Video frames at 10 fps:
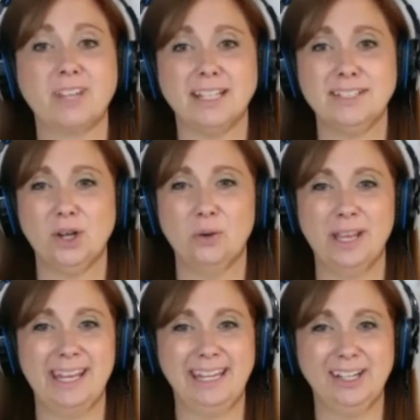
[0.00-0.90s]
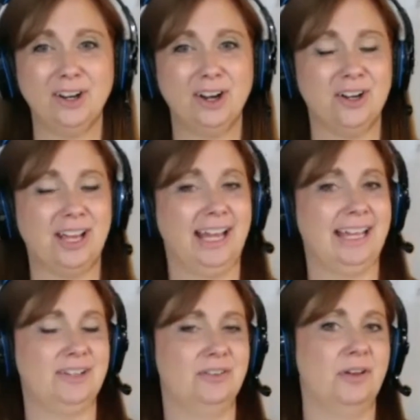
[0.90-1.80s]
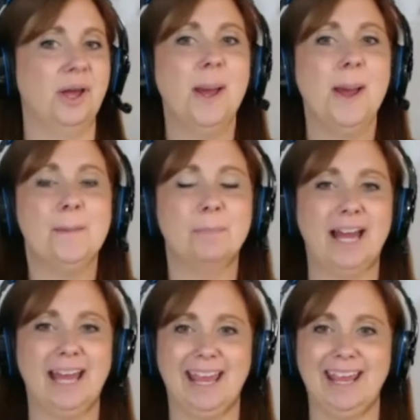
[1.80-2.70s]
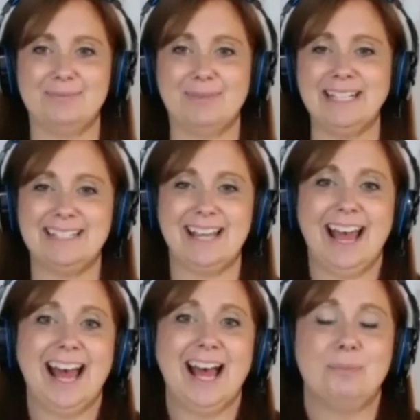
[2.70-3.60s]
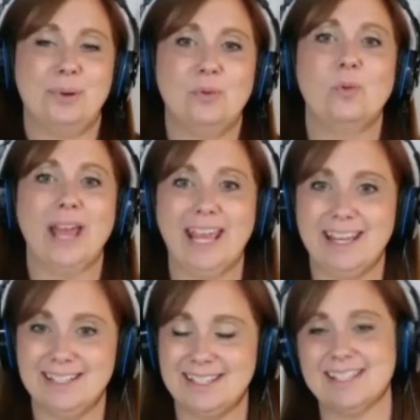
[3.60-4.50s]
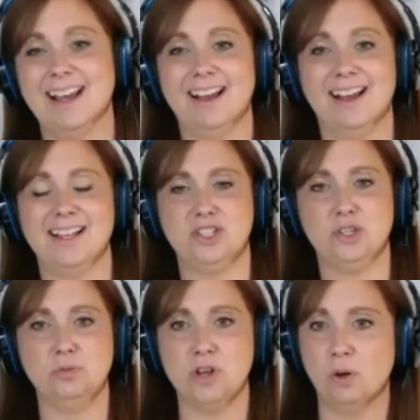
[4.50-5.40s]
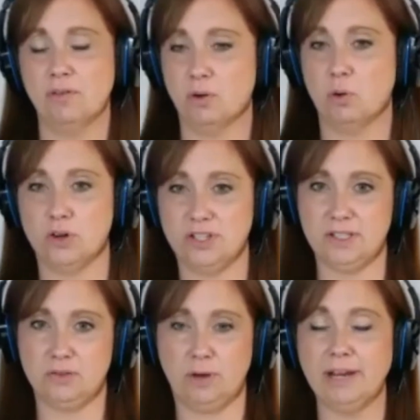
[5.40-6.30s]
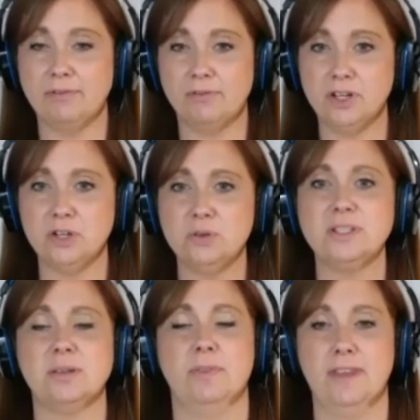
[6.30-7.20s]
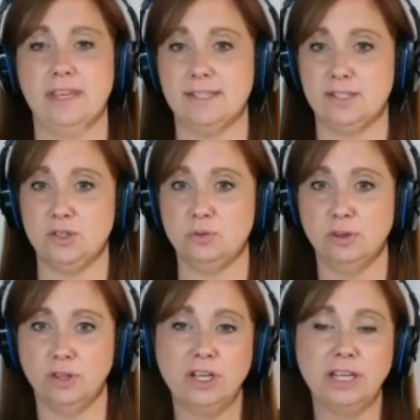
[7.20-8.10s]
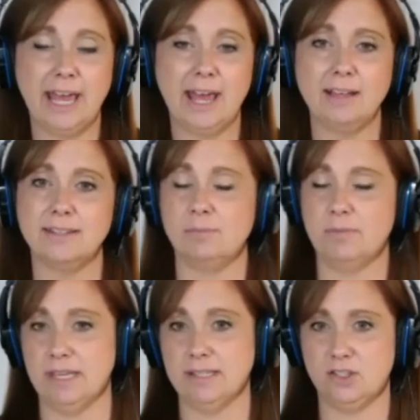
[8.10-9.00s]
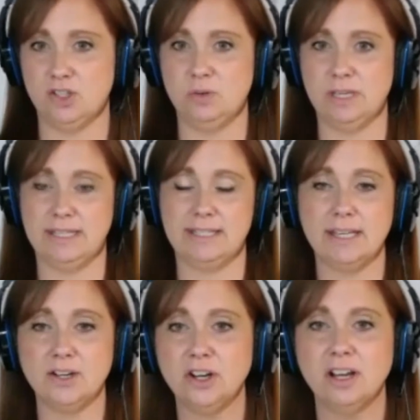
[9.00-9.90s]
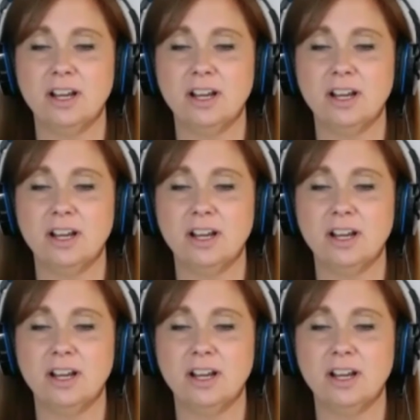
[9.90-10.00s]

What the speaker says: So here are kind of my top ways to know if a course is right for you, some things to look at, some things to consider.